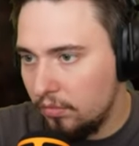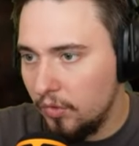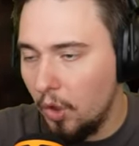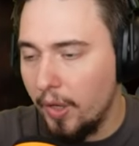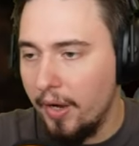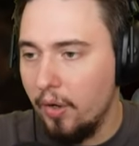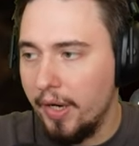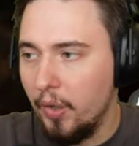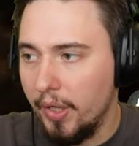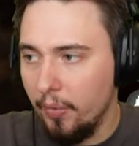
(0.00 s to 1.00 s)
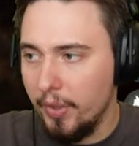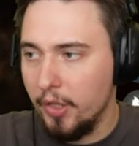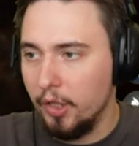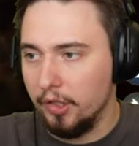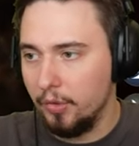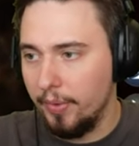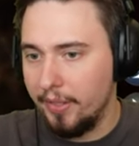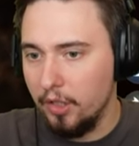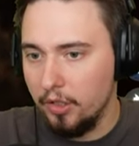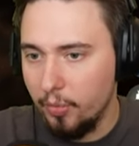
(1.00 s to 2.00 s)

Okay, okay, okay, we're good, we're good.